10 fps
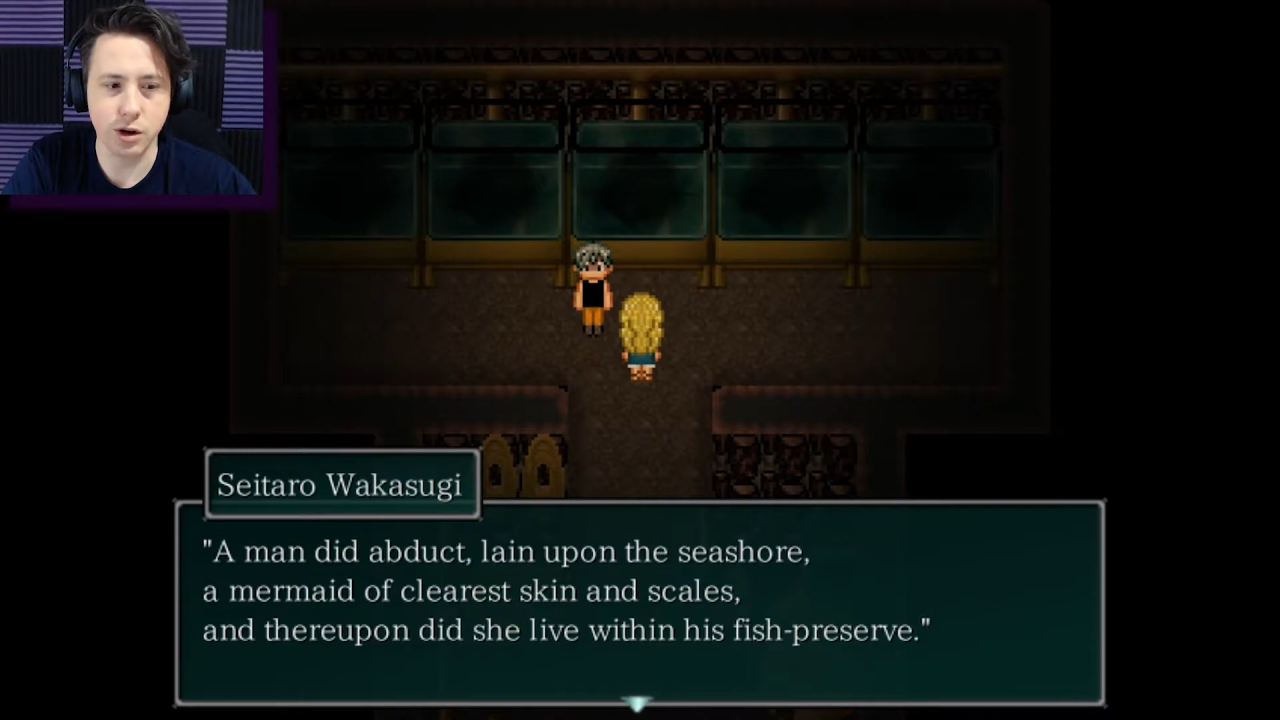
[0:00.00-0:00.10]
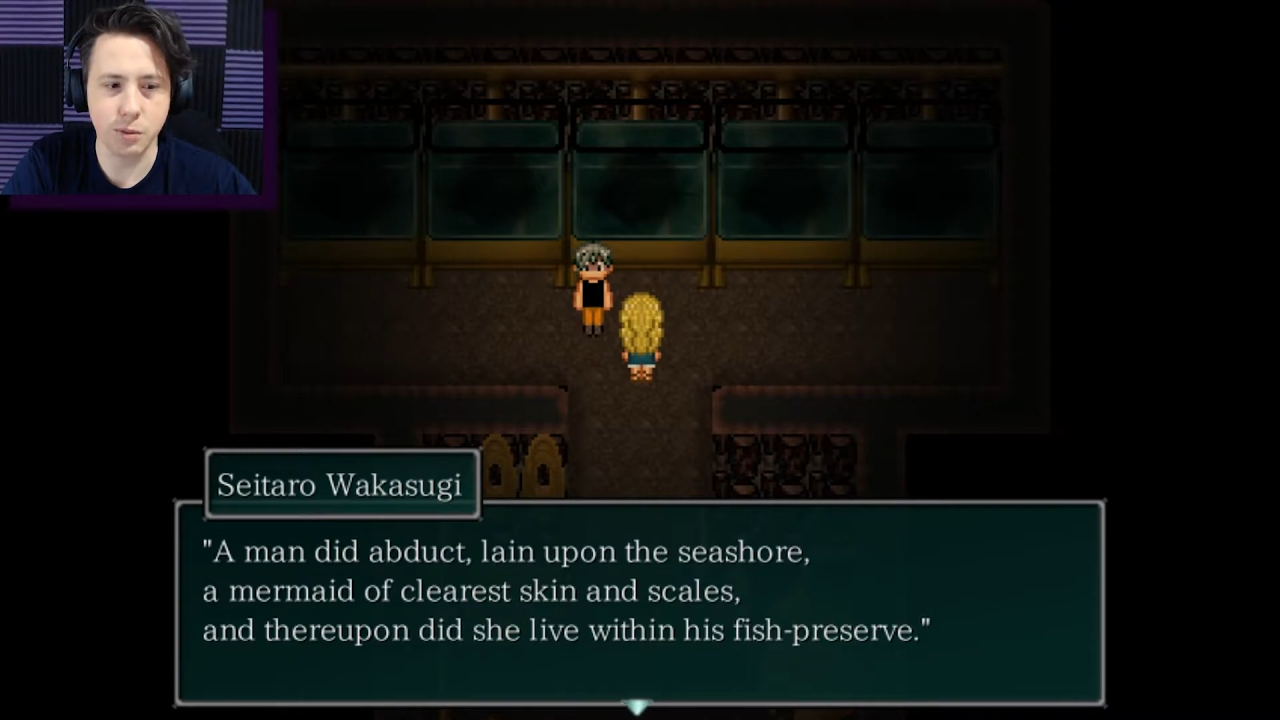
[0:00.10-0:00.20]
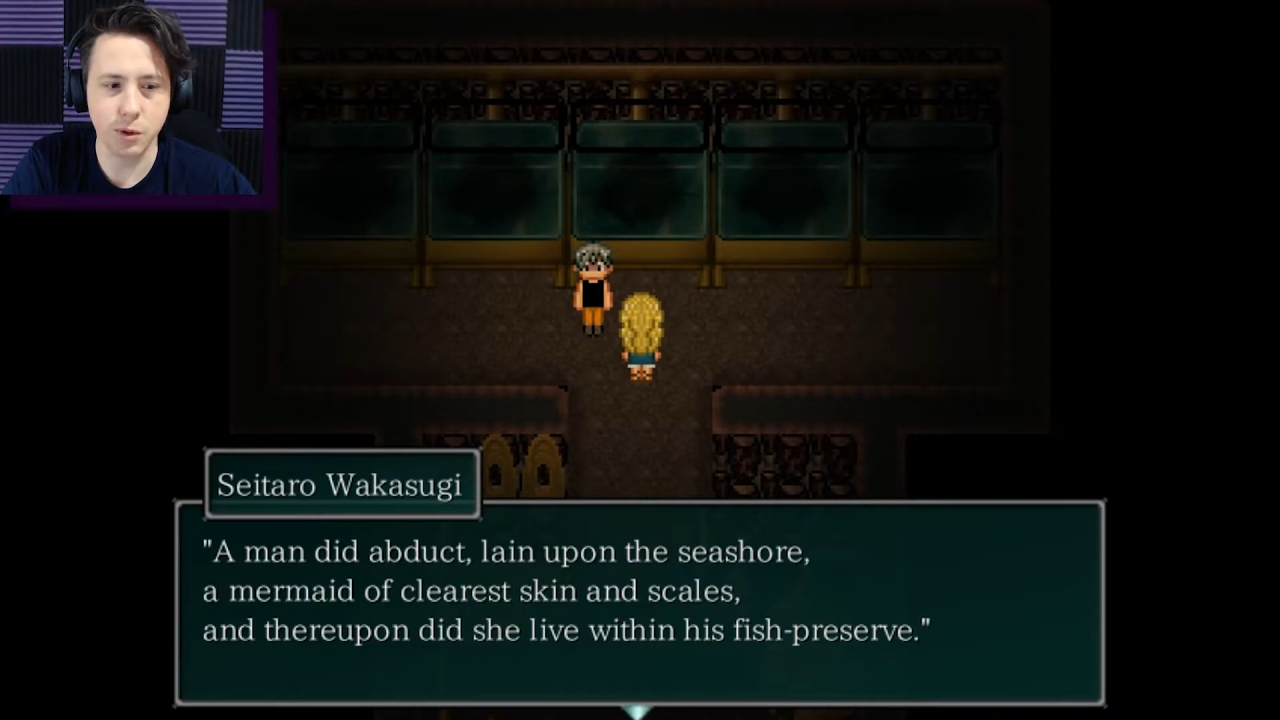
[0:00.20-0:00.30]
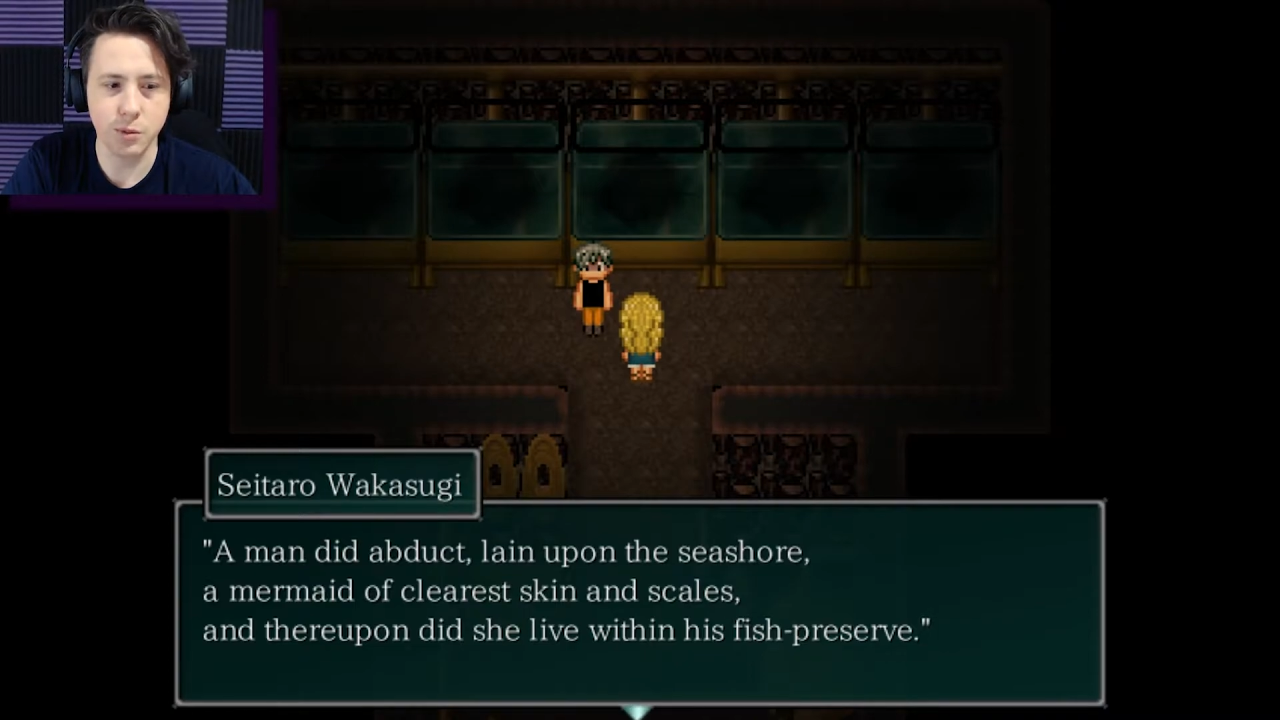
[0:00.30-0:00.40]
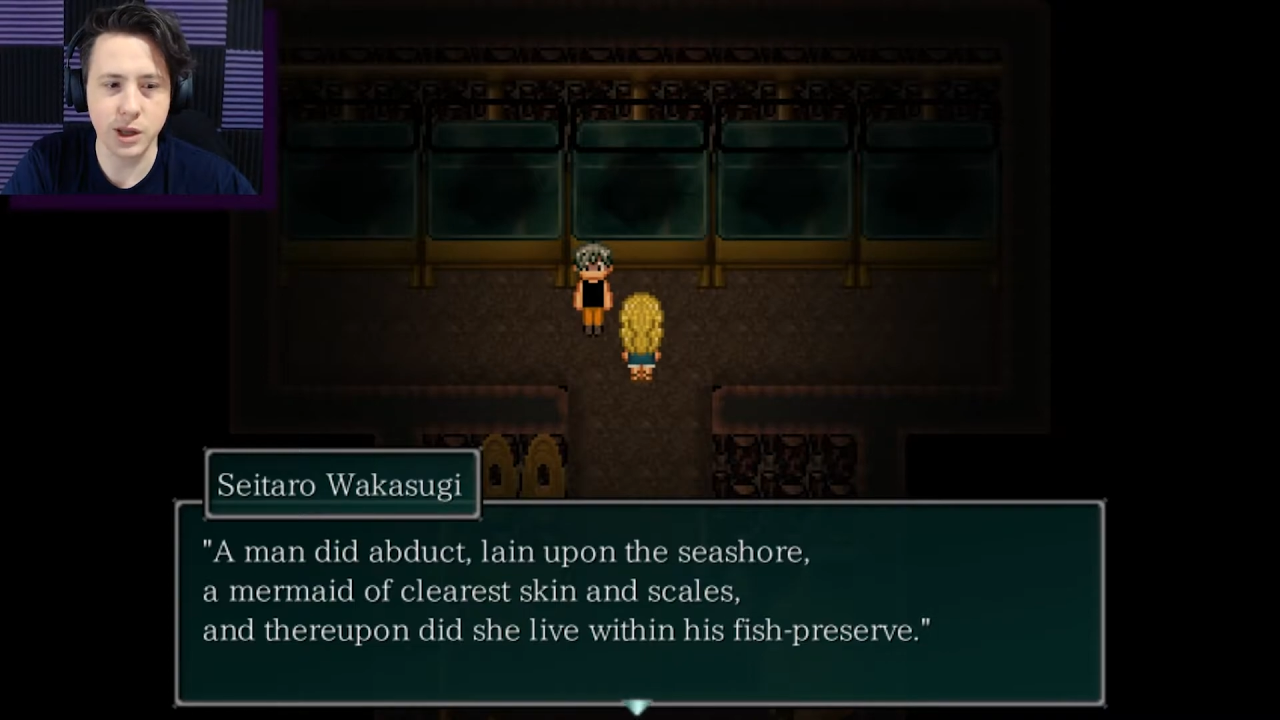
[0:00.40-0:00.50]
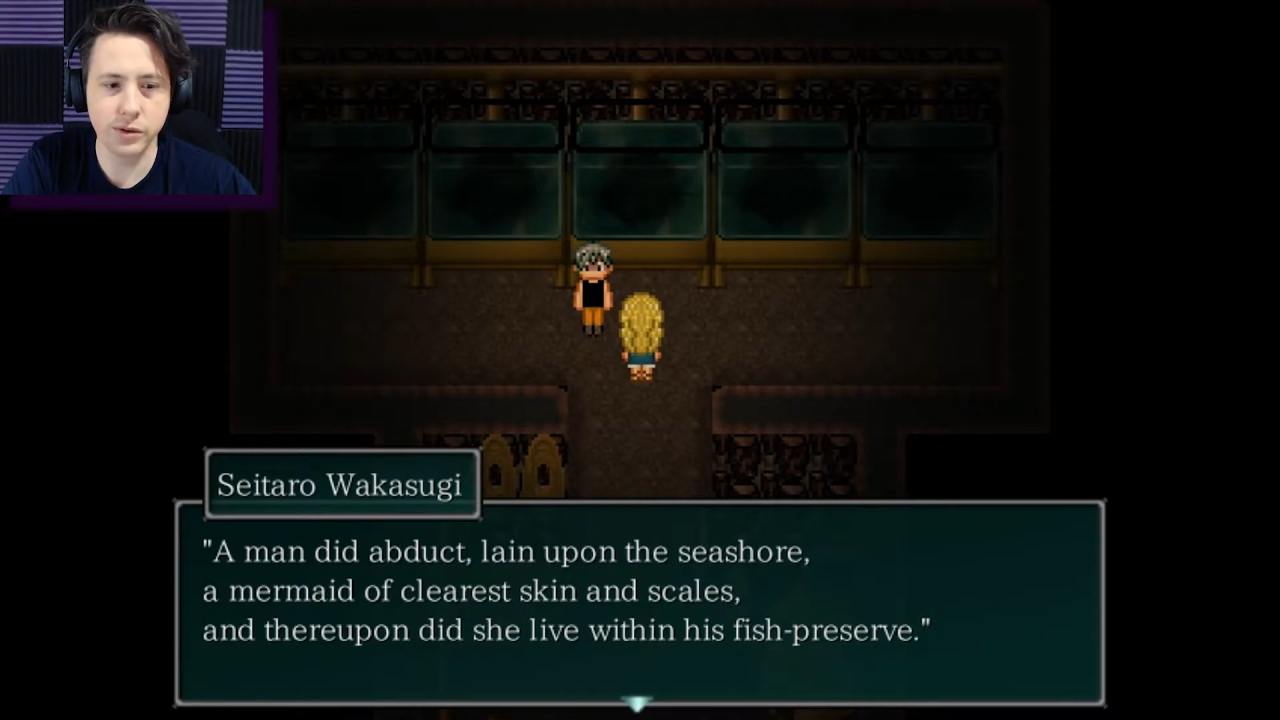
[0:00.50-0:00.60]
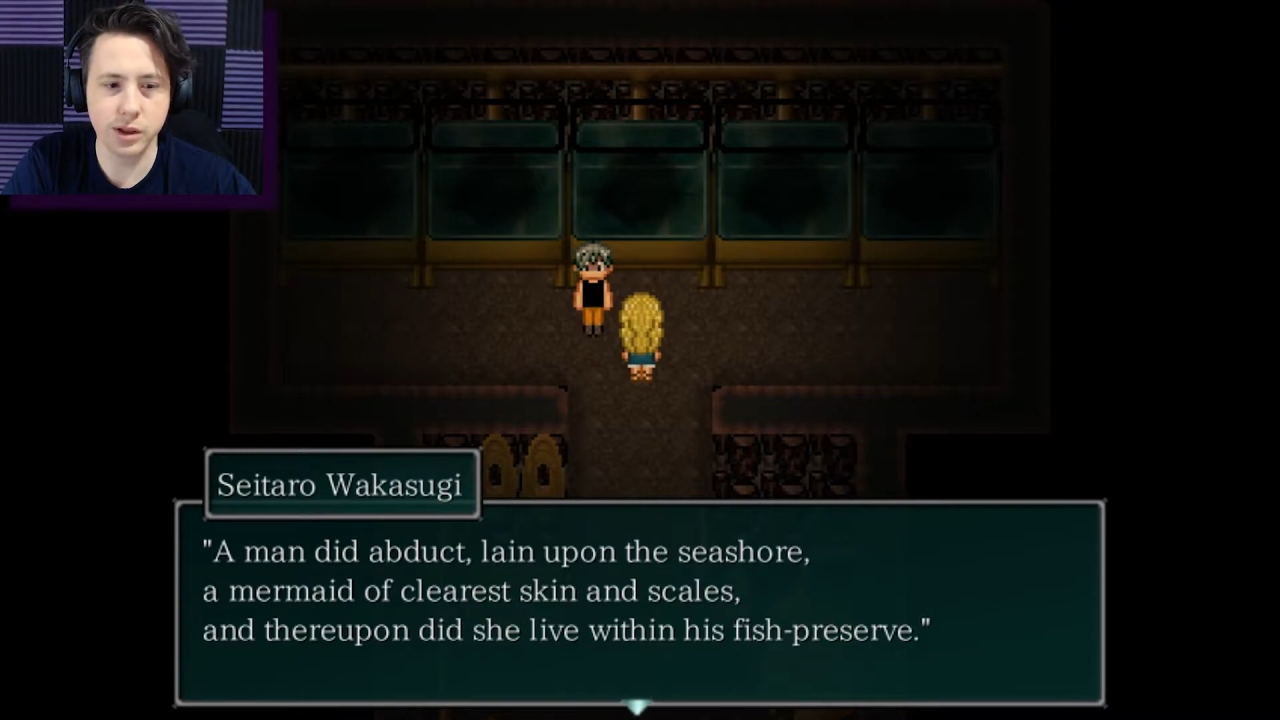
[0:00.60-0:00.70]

a mermaid of